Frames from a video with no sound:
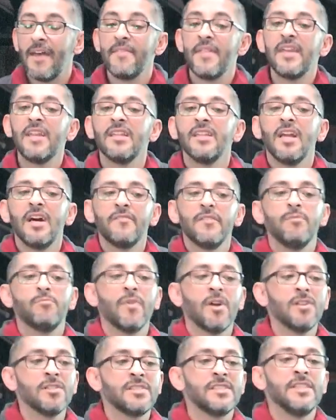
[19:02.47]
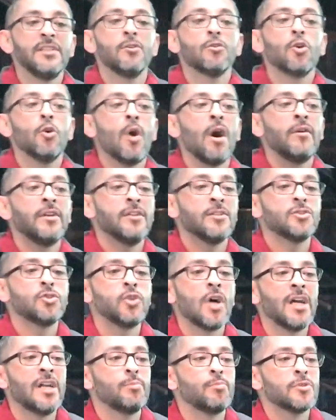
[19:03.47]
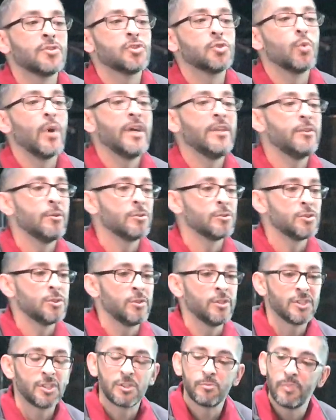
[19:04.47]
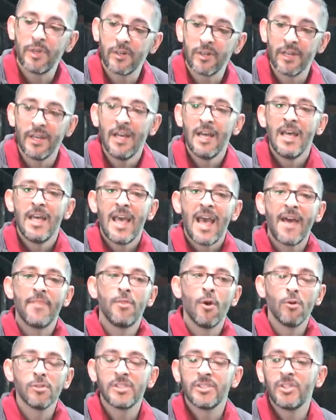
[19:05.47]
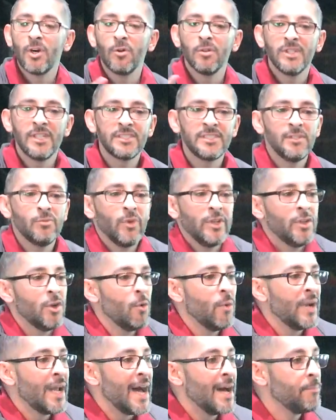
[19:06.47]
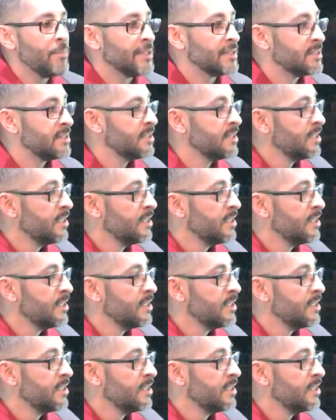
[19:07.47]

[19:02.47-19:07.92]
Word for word: And then in love and mercy, he'll go out and he'll try to persuade those through his spirit. And those that don't listen, we know what happens.